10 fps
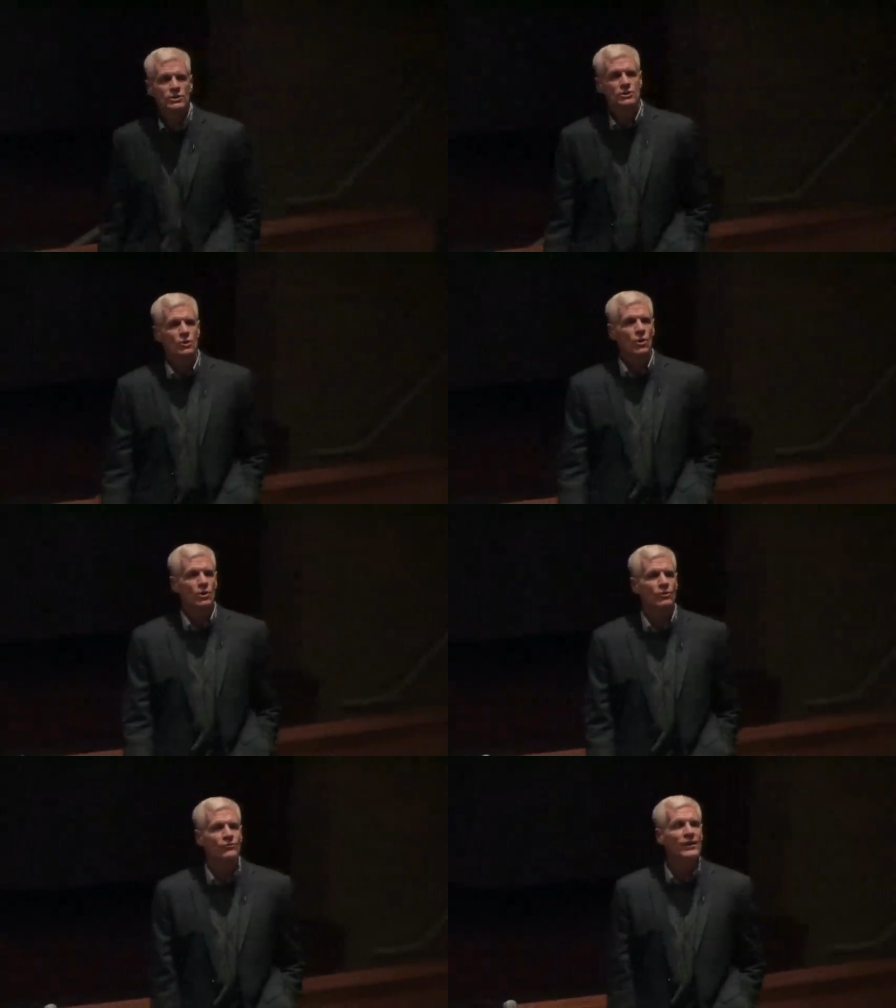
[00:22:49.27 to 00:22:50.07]

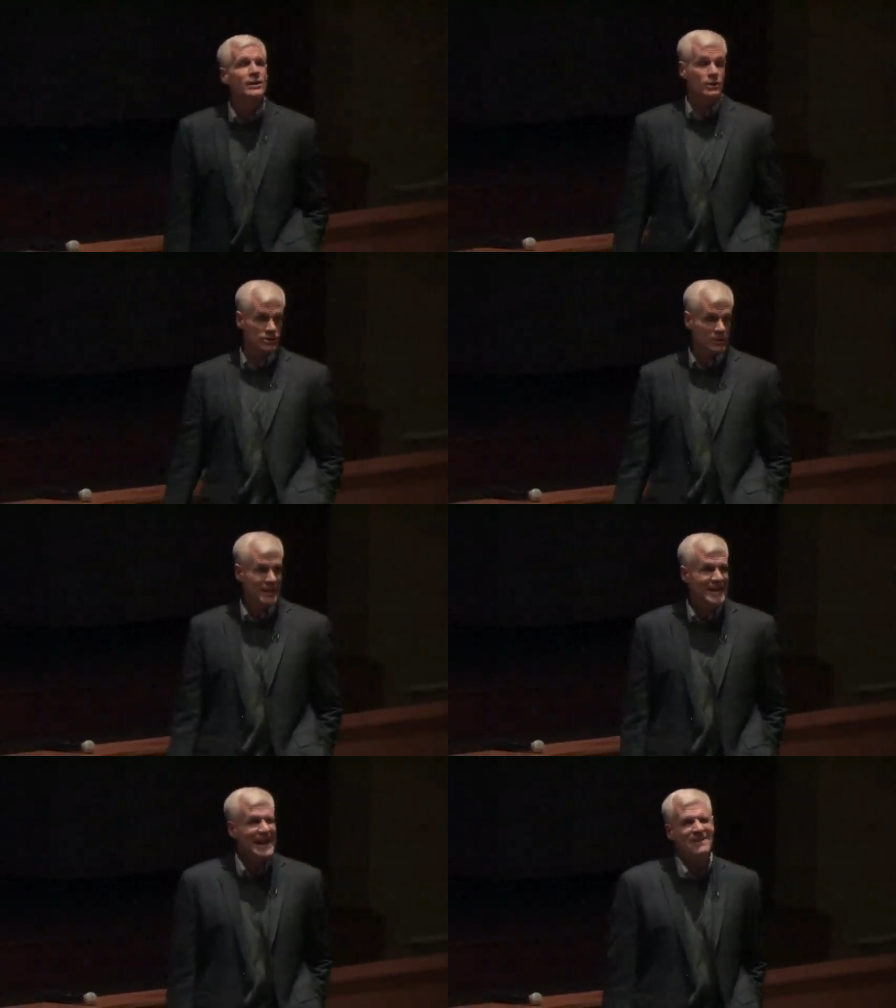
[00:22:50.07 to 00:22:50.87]
historical figures,
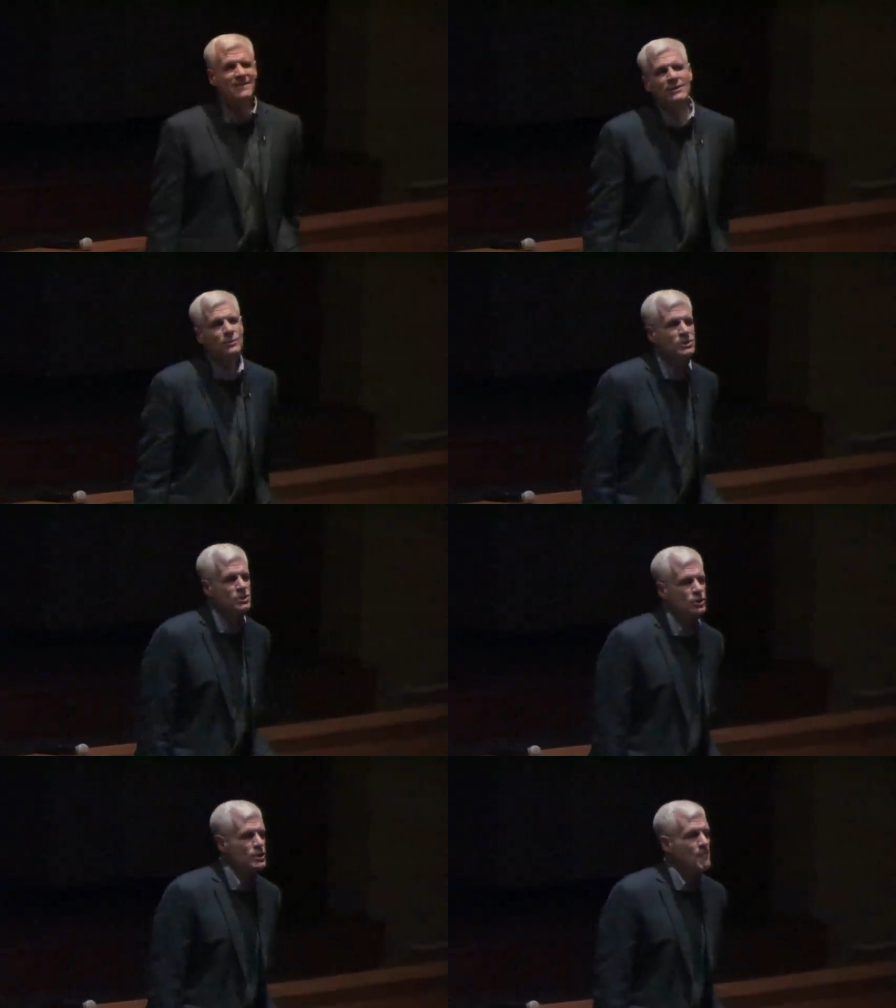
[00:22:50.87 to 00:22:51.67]
and then they had to
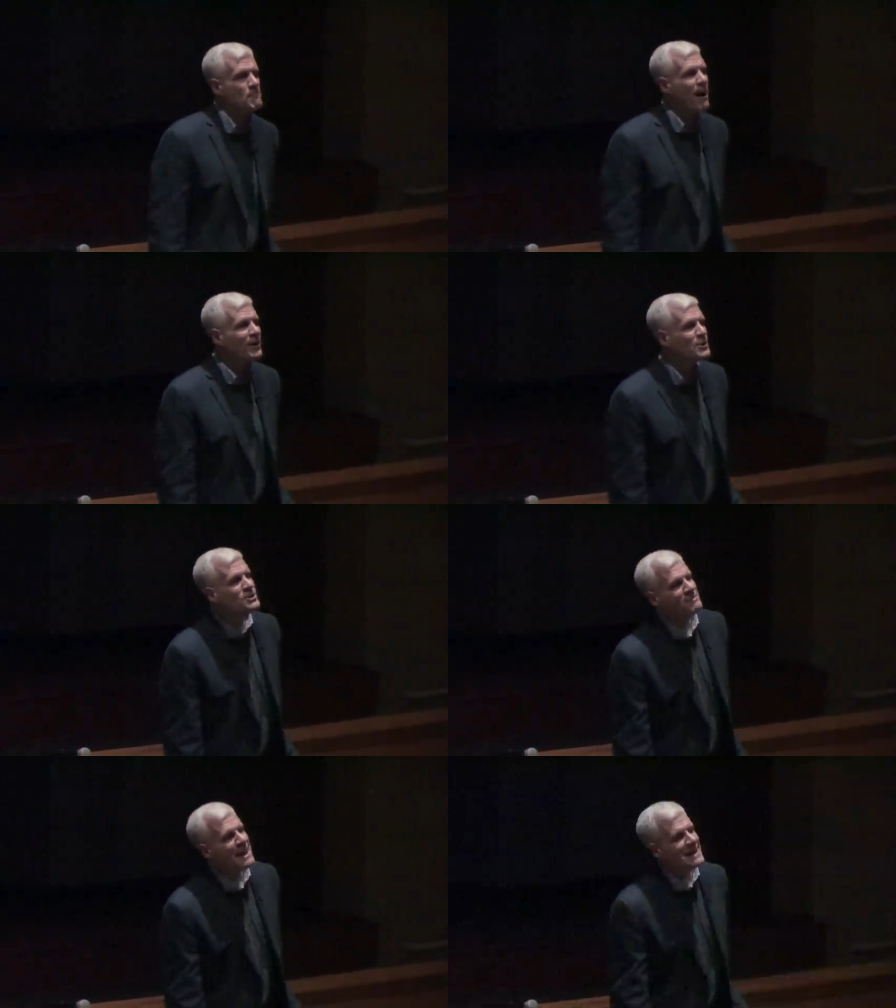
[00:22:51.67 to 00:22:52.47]
research modern
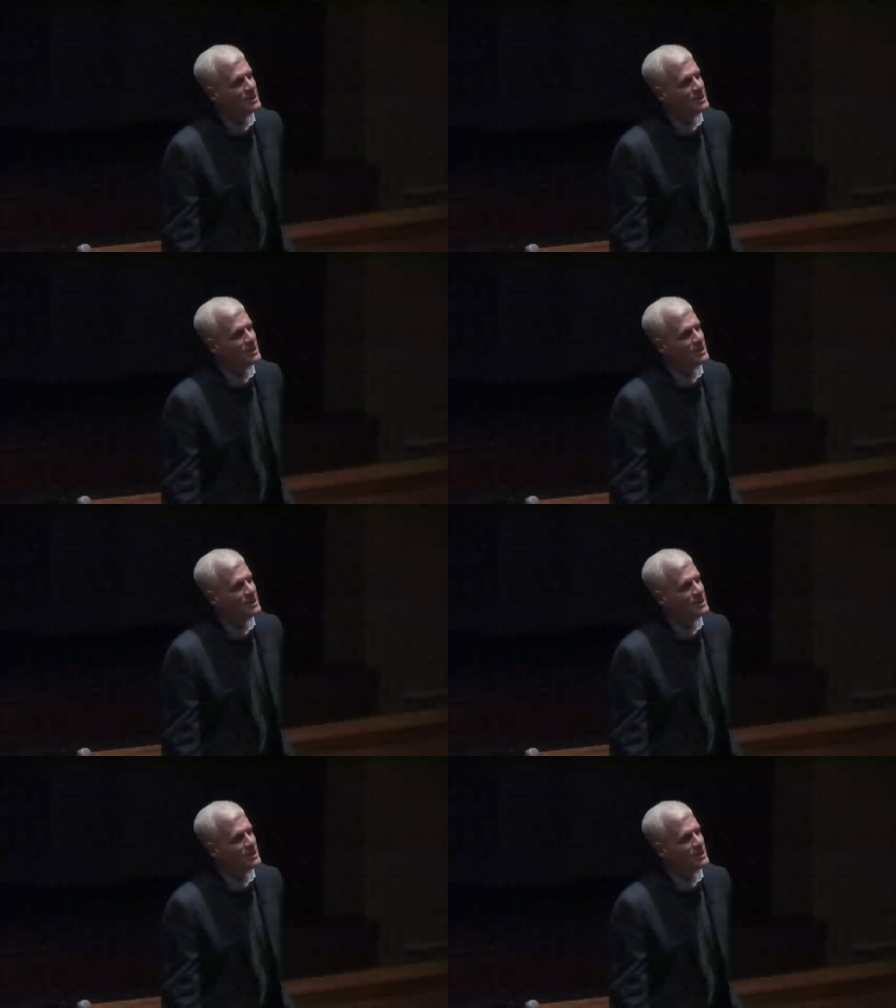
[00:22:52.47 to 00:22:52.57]
debate